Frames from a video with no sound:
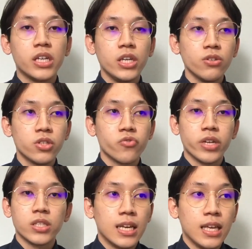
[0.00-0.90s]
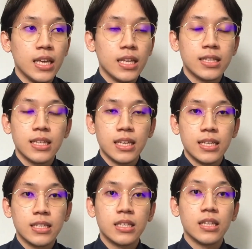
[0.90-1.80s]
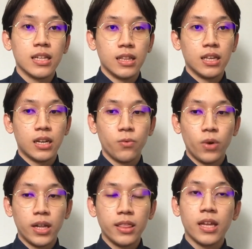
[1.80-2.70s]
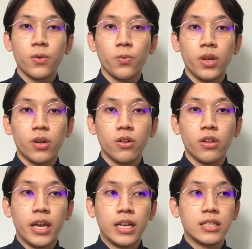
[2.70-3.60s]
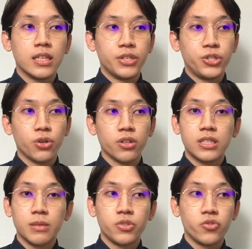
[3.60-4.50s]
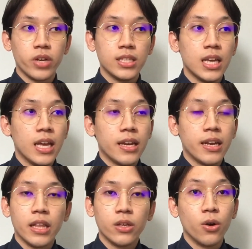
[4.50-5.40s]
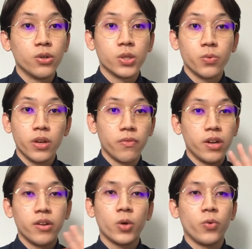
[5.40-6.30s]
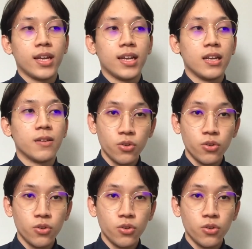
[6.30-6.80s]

acute stress, it is the one that we call as a short-term stress that goes away very quickly.